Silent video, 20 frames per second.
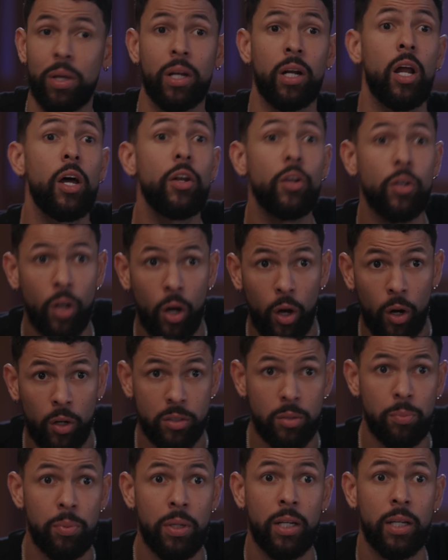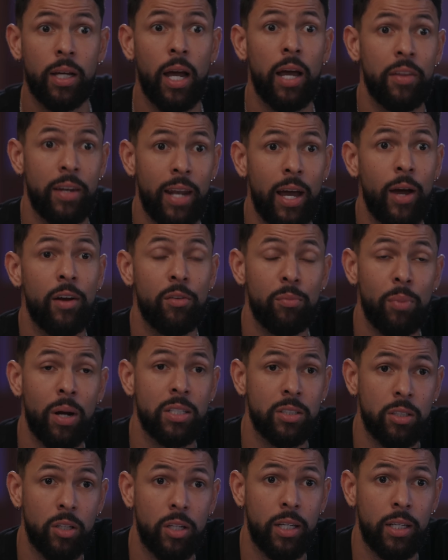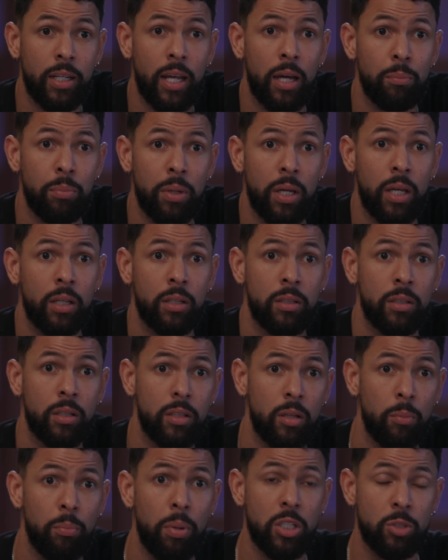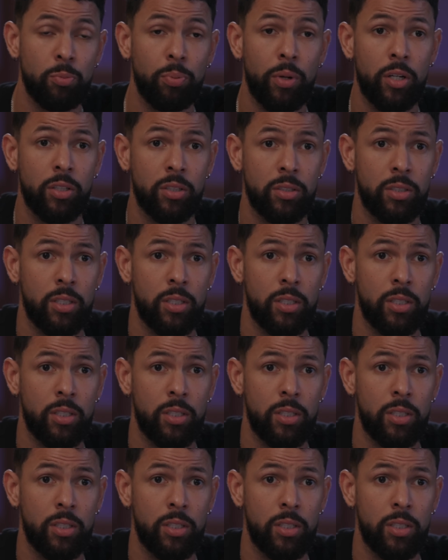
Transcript: being an underdog to being a guy that now everybody's looking at being the best player in the